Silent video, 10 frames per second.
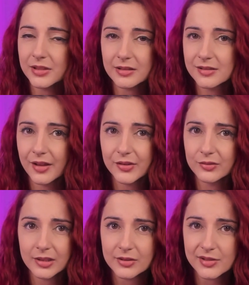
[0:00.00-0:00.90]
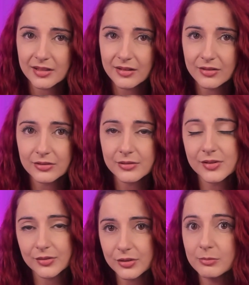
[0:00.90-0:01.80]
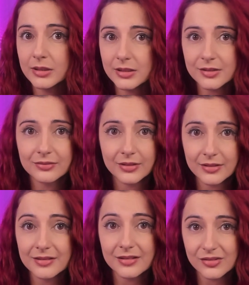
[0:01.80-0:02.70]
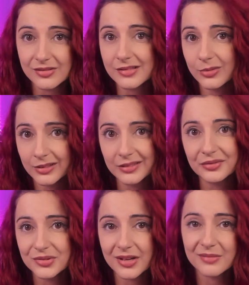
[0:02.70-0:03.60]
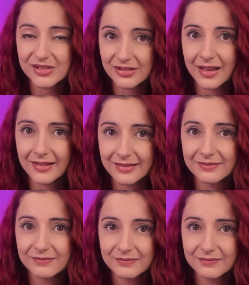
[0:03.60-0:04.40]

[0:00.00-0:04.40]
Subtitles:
but it's not the rarest either, so you may need to run the dungeons quite a few times to get it.